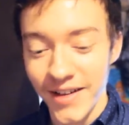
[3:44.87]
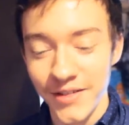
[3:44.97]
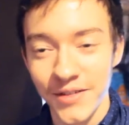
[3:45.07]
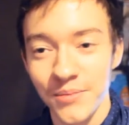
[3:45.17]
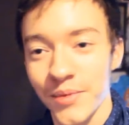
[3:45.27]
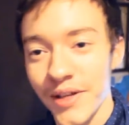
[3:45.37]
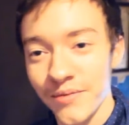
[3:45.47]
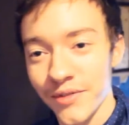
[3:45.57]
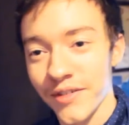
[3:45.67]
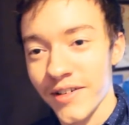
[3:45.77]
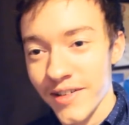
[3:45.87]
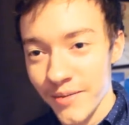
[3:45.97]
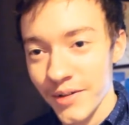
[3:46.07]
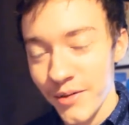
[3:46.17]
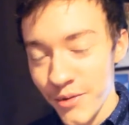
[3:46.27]
I took the blame for it, because I
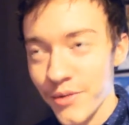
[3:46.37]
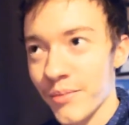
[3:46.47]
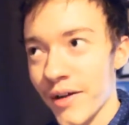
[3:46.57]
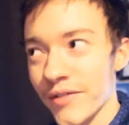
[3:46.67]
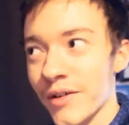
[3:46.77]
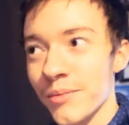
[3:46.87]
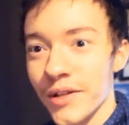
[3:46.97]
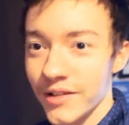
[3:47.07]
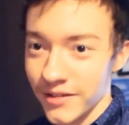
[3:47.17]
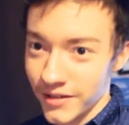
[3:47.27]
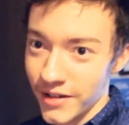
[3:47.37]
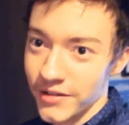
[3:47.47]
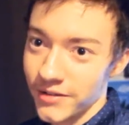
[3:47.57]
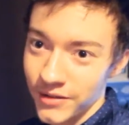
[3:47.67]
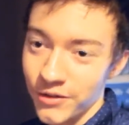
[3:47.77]
mean, it was my fault, but I
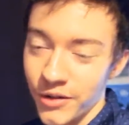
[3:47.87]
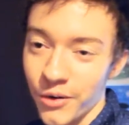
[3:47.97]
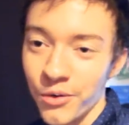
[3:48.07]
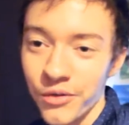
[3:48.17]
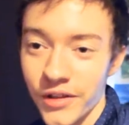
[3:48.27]
didn't do the whole